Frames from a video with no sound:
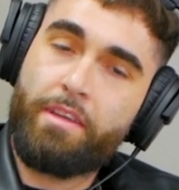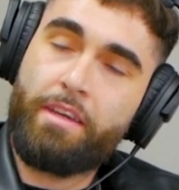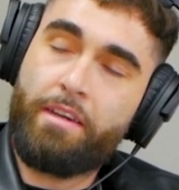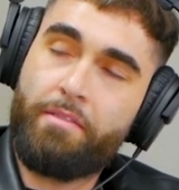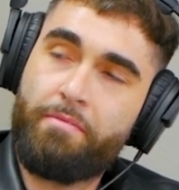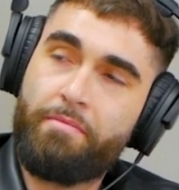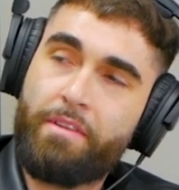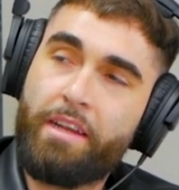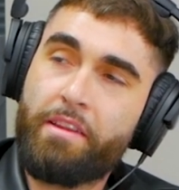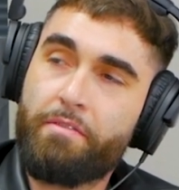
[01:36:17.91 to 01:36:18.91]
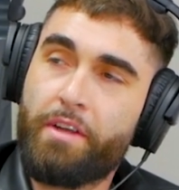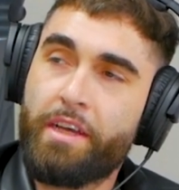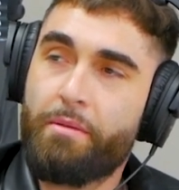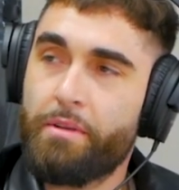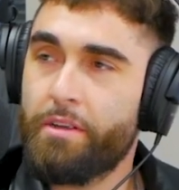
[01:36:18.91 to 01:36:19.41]
Yeah. Anything funny
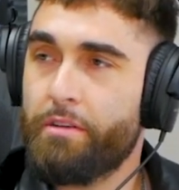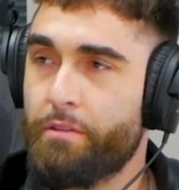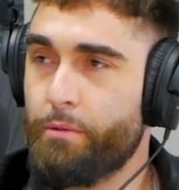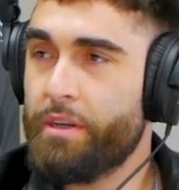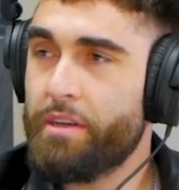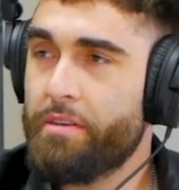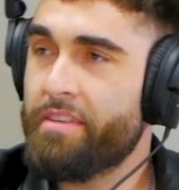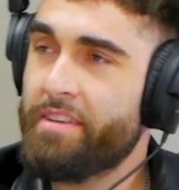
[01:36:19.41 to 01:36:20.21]
happened to you over the week?